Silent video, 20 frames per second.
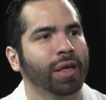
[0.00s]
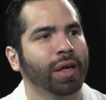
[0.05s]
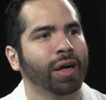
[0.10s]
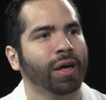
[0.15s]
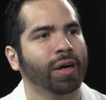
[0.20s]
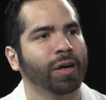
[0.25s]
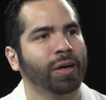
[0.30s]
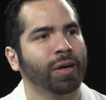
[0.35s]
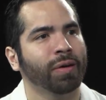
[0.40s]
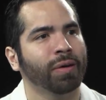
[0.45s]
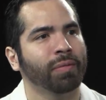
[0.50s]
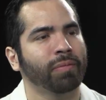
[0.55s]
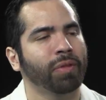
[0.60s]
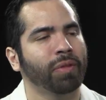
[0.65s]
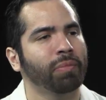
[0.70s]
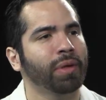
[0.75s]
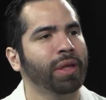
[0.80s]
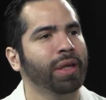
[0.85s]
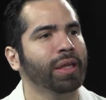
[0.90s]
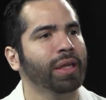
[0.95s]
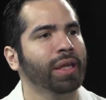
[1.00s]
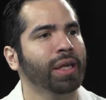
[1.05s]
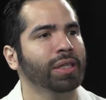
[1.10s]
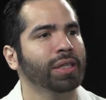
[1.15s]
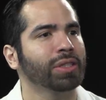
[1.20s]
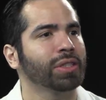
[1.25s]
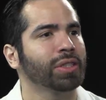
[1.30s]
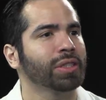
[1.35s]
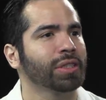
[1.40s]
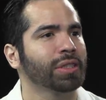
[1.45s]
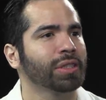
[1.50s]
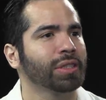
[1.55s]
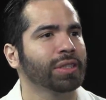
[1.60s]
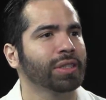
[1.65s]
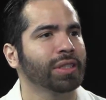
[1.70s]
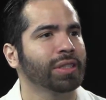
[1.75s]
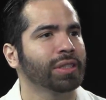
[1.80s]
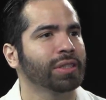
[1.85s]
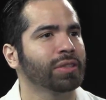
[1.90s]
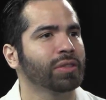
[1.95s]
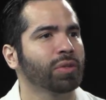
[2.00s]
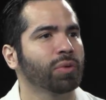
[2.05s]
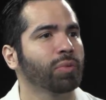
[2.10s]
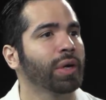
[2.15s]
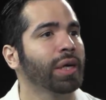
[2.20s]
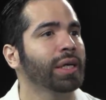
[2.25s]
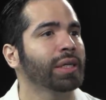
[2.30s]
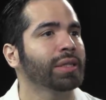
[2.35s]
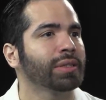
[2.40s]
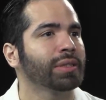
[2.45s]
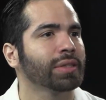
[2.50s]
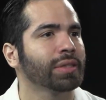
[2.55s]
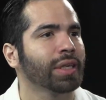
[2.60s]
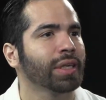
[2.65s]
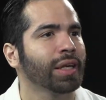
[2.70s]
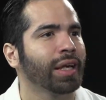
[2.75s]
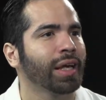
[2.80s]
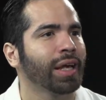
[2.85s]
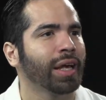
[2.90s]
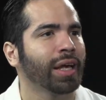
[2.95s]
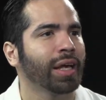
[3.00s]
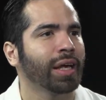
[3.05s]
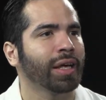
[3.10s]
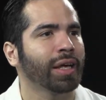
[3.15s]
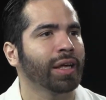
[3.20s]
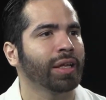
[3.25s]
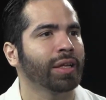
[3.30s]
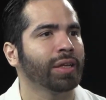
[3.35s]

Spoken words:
The medication is the weights, and